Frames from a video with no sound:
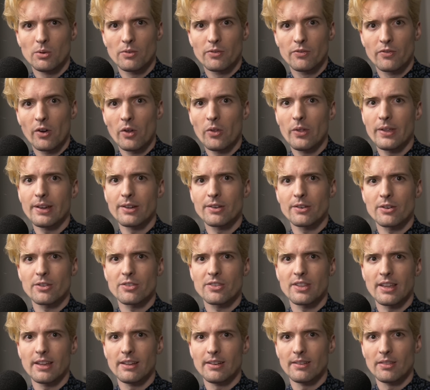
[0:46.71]
fully
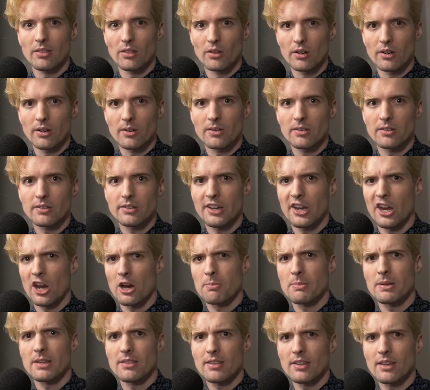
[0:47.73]
understand and learn T R
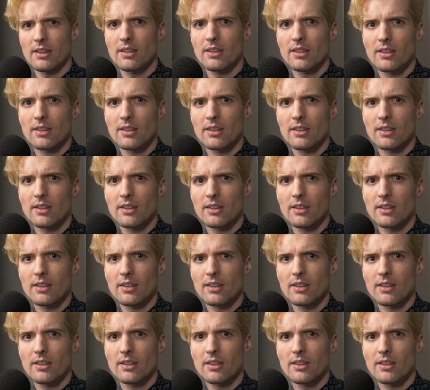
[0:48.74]
P C,